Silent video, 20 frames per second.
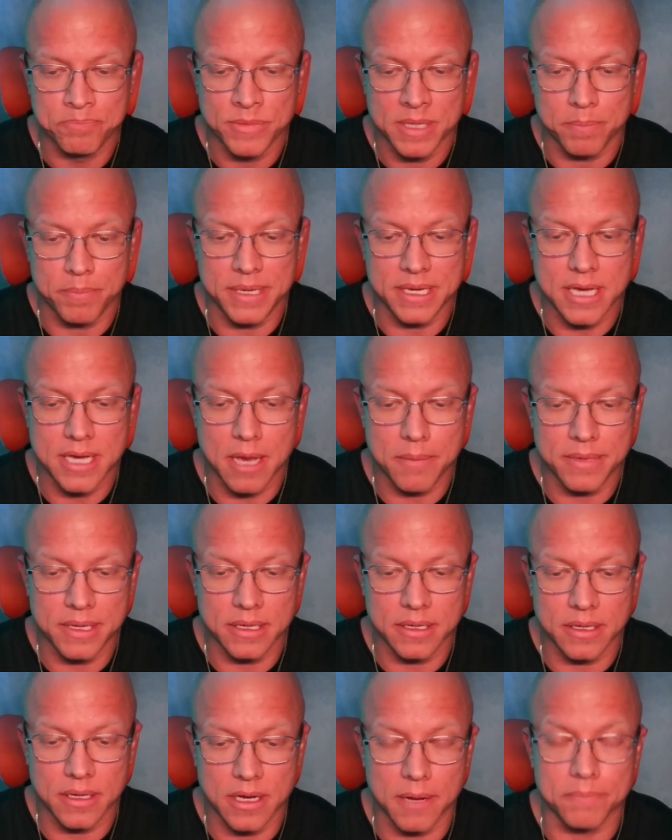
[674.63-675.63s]

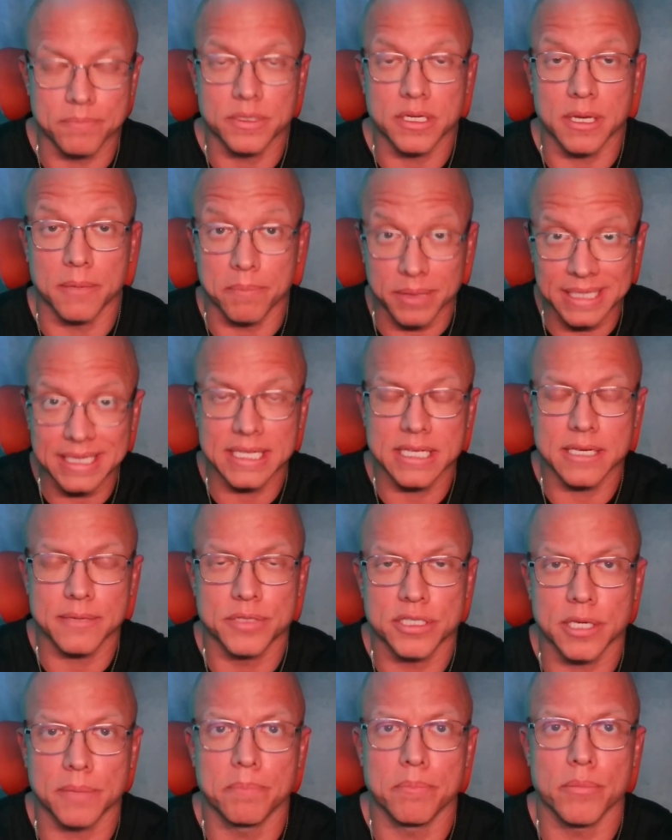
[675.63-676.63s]
becoming a, completely
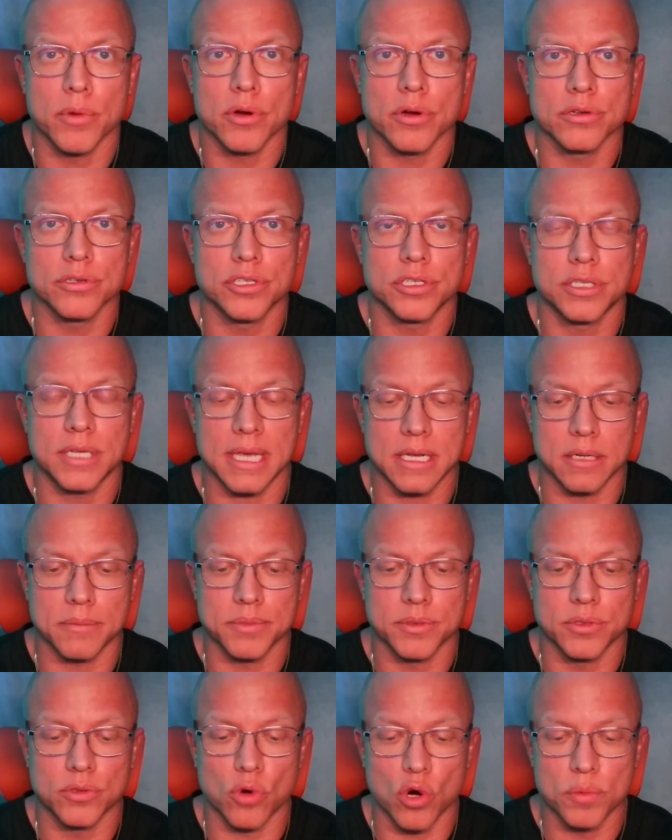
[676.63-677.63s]
submerged and
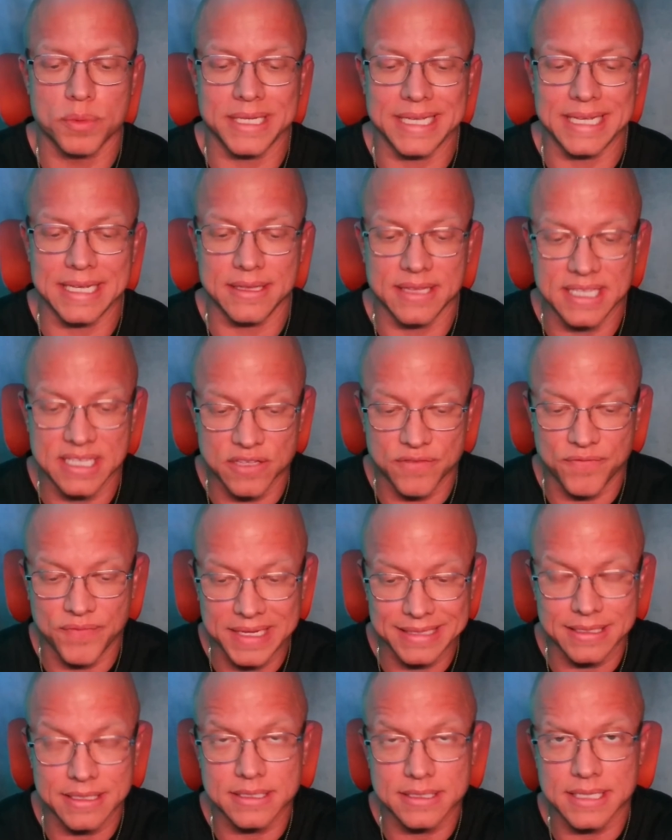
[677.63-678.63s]
absorbed in these
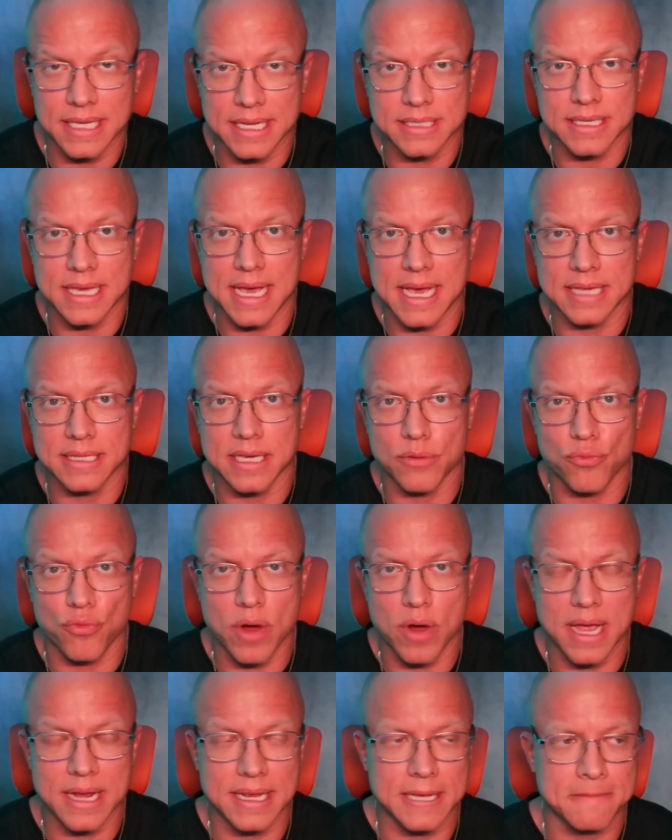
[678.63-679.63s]
feeling states as
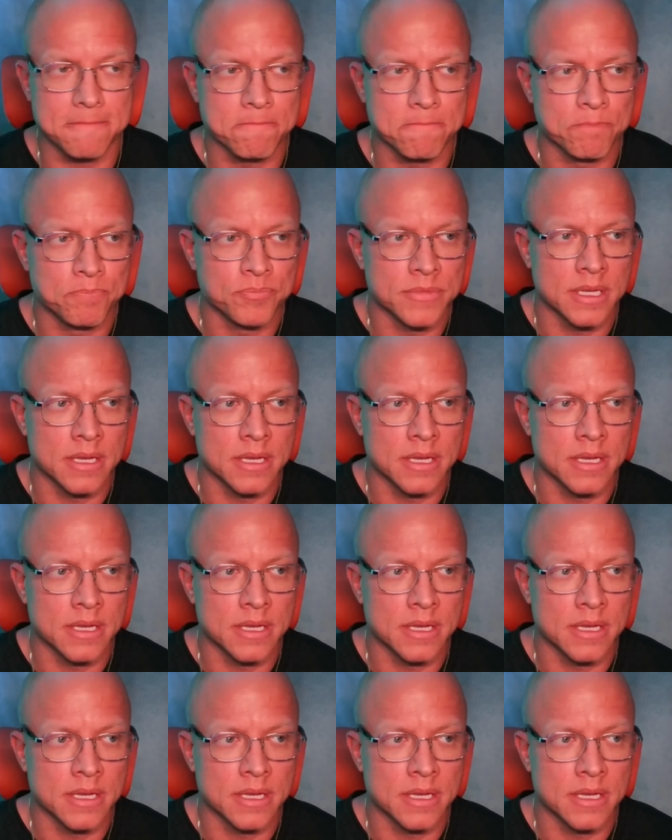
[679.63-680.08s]
I'm writing.